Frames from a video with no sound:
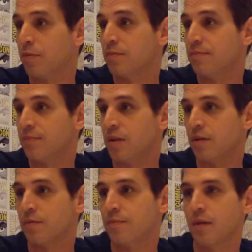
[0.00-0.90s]
you
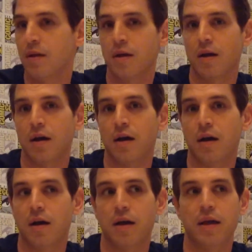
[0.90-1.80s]

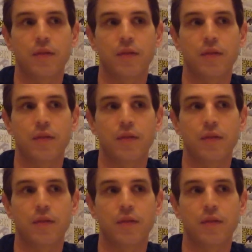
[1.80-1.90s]
know,